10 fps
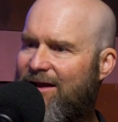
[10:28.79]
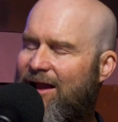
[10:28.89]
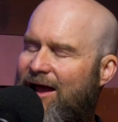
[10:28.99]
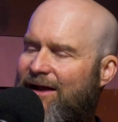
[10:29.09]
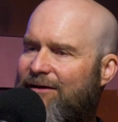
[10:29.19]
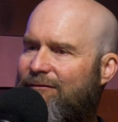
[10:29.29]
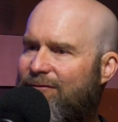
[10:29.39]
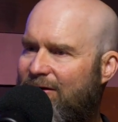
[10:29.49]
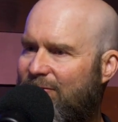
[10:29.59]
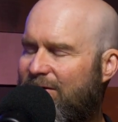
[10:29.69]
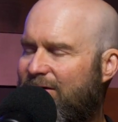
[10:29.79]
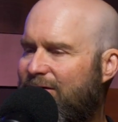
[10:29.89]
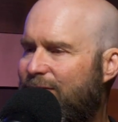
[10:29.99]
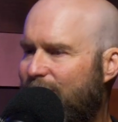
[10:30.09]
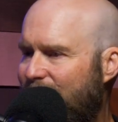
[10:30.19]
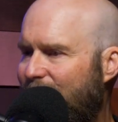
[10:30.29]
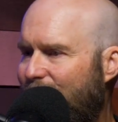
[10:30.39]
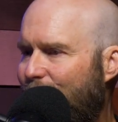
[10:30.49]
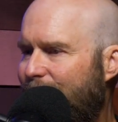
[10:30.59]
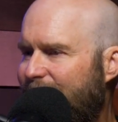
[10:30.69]
line in front of me is too
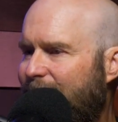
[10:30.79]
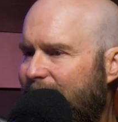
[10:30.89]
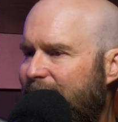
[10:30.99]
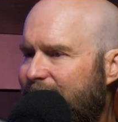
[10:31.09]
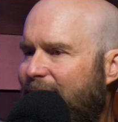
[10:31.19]
slow or something. Yeah.